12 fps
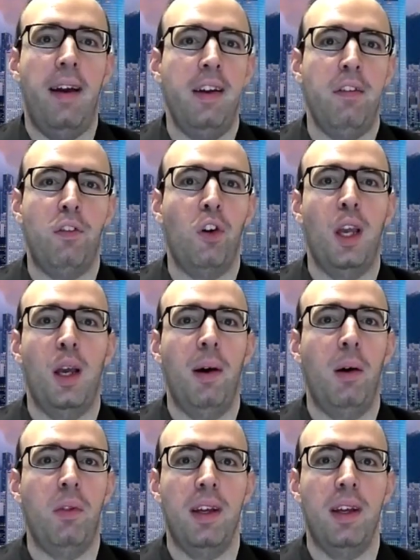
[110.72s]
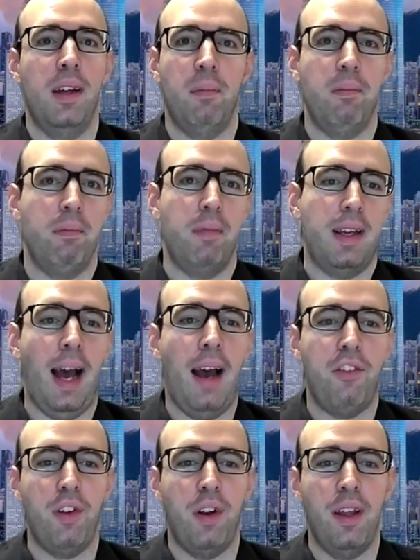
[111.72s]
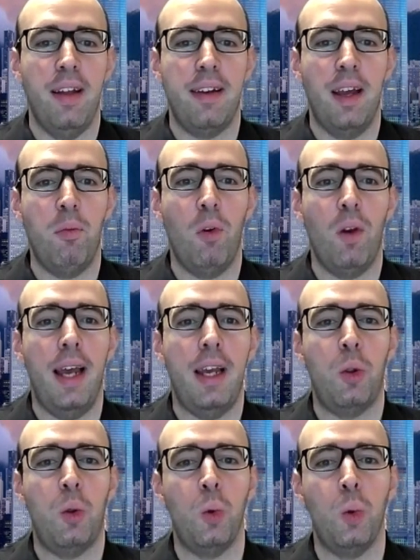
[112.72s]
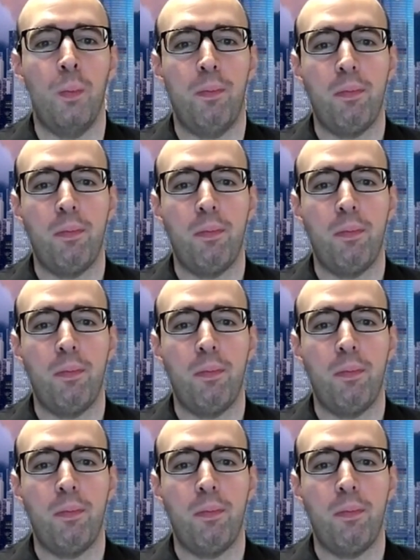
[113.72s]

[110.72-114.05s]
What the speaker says: of talking about cashless, I would like to